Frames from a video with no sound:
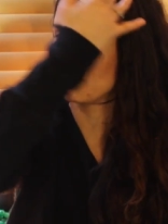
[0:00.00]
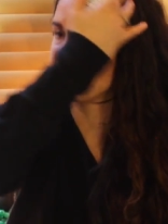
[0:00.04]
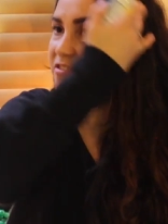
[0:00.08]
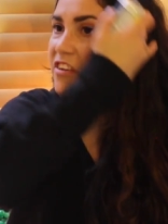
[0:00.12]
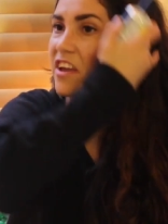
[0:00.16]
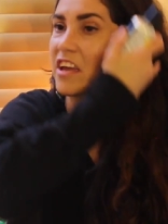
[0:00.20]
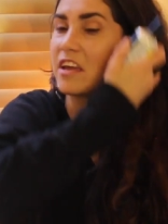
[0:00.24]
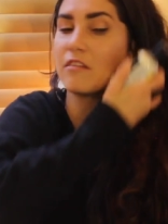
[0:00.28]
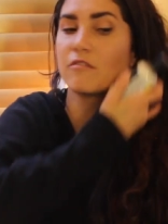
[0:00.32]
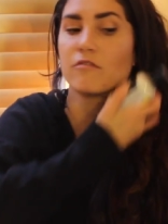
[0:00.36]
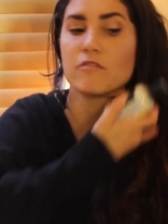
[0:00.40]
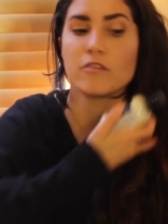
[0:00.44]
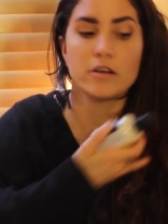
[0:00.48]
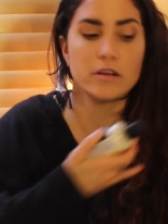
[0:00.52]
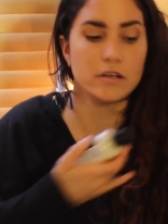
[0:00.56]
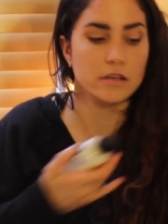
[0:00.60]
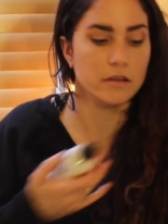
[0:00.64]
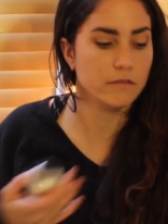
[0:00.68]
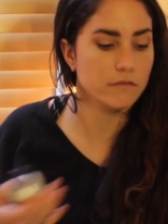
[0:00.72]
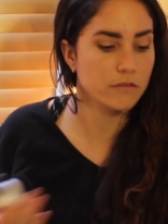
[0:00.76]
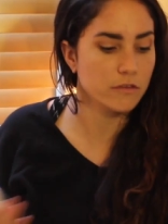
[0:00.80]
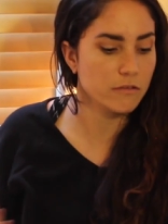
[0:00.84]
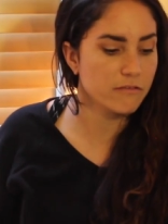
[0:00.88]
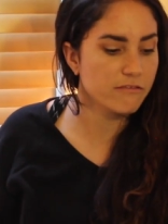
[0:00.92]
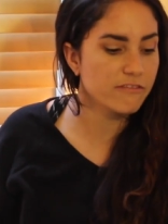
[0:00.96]
favorite
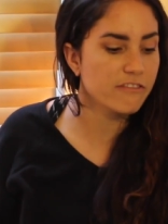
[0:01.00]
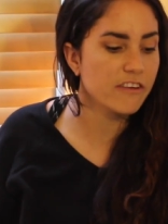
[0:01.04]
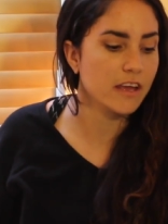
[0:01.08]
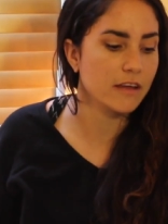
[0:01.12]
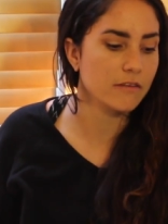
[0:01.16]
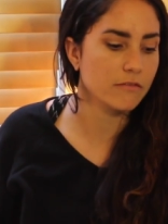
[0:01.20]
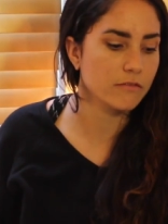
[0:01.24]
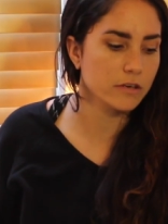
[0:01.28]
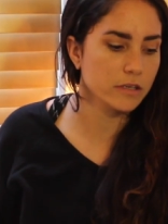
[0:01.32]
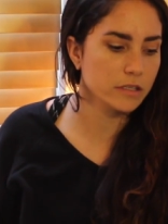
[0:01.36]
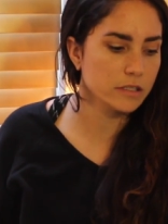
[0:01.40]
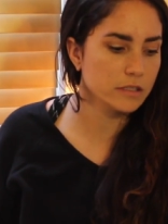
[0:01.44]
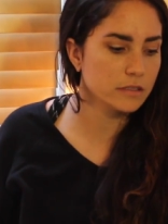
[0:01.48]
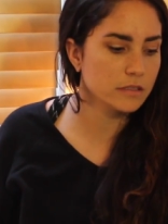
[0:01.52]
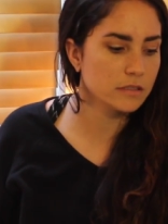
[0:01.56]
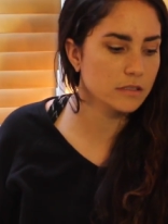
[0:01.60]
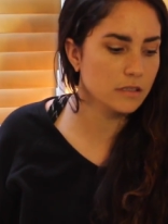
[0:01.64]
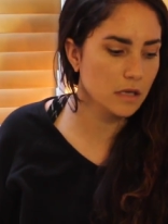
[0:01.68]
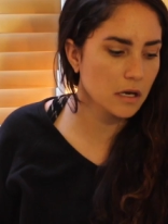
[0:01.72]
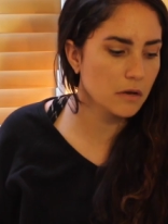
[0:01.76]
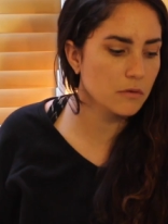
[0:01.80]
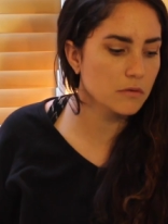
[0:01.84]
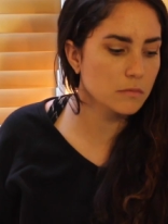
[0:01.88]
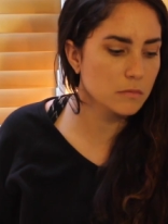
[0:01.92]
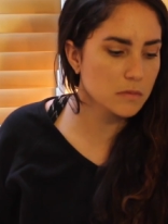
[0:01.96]
of the
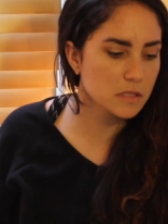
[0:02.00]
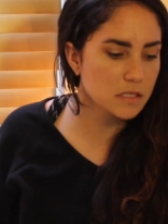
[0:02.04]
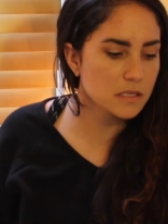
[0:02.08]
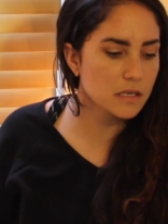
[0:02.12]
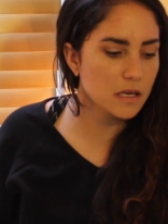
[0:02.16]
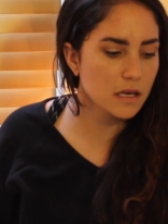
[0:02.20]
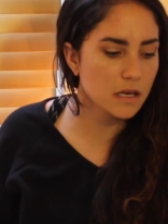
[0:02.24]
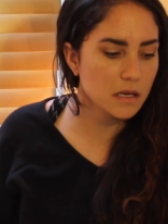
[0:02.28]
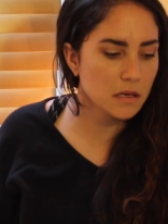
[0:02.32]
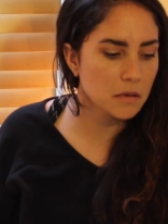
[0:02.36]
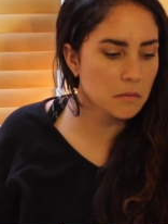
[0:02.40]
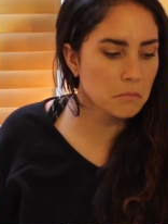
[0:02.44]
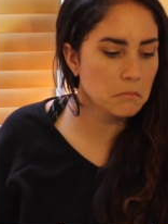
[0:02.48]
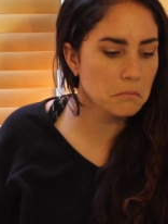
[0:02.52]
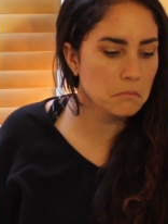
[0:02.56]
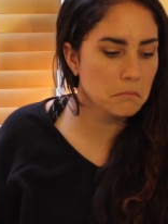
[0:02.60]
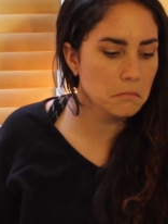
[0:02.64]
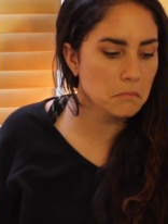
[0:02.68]
favorites, I would say.